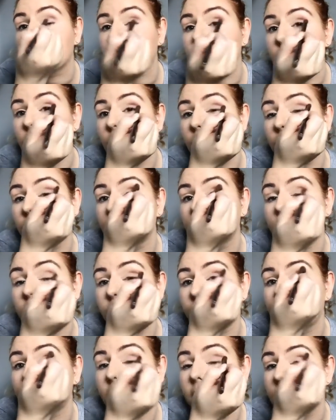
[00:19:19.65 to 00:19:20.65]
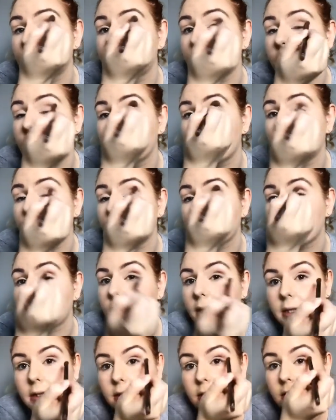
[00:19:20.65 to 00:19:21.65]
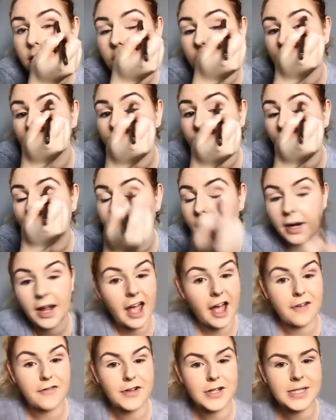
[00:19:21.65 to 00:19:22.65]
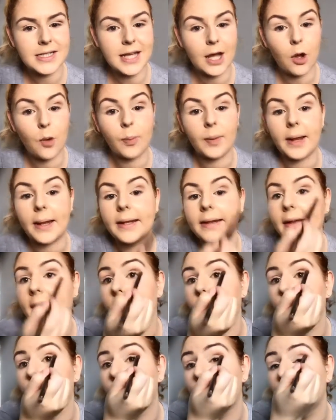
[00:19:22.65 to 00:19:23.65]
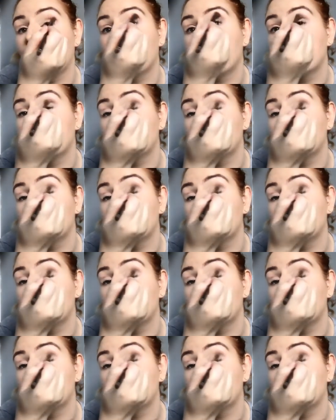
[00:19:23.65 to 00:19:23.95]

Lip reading: So we're just blend. Remember, if in doubt, blend it out.